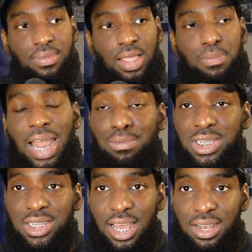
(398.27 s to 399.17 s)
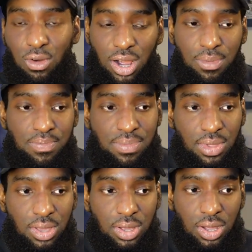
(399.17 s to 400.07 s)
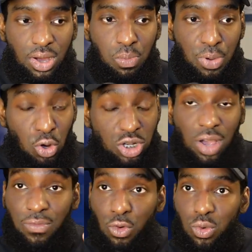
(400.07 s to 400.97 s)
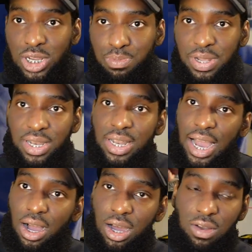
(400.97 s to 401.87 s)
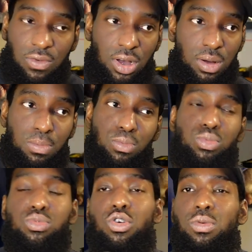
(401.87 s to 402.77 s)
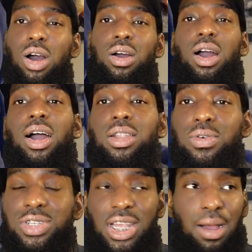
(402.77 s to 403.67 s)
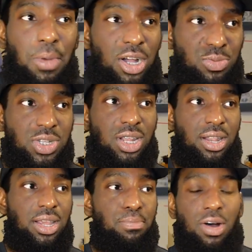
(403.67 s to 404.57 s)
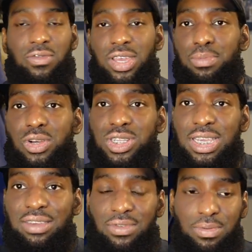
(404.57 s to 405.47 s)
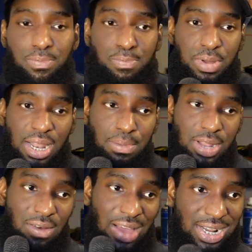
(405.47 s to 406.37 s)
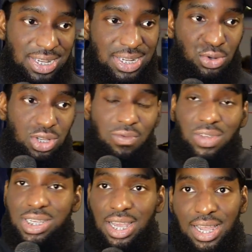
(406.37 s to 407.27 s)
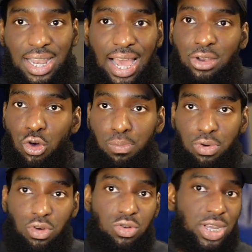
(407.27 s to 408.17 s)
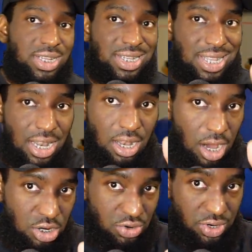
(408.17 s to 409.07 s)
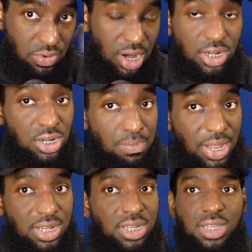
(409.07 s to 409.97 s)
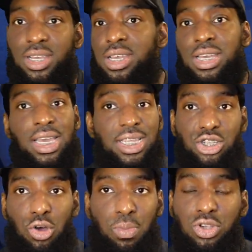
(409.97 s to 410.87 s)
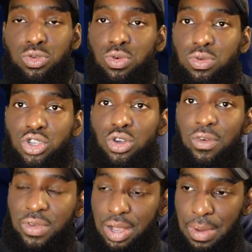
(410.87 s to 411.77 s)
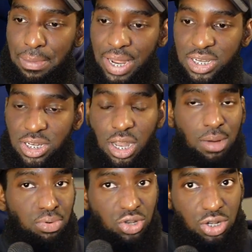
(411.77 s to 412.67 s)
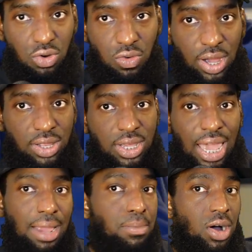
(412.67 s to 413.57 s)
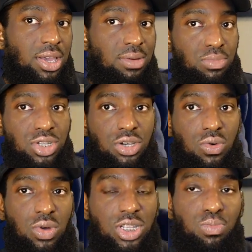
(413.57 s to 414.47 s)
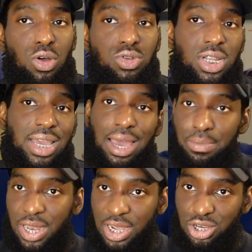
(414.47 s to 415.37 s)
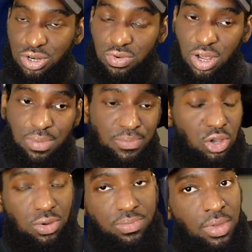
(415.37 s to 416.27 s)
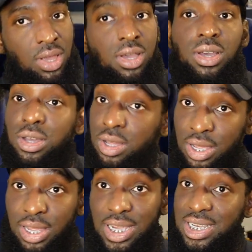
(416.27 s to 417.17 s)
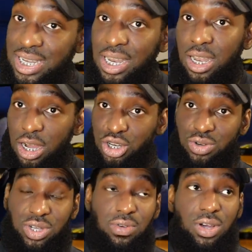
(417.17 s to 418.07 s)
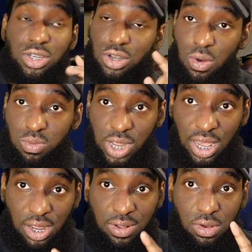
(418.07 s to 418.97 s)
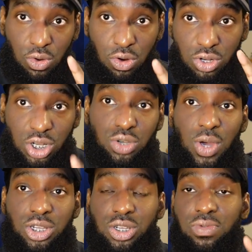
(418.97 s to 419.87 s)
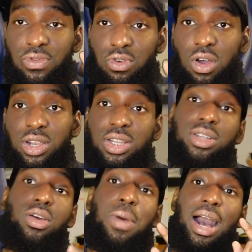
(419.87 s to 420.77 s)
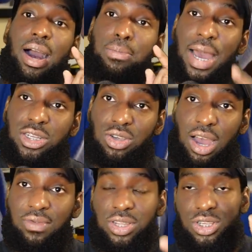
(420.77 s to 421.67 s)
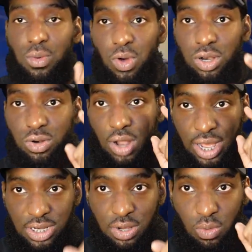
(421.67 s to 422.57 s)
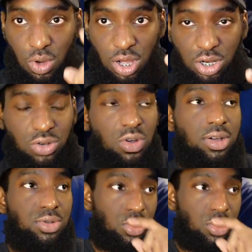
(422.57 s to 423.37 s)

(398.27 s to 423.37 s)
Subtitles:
But that being said, right, because I've always been in that kind of I don't want to say I'm 100% in poverty, because even being able to have access to something secondhand or borrowed is still a luxury, right? In some places, it's not possible. You got to think about places like Brazil, right? The game market in Brazil is mostly emulation, right? So it's still a luxury, right? So don't take your situation for granted. No matter how bad you have it, someone has it worse, right?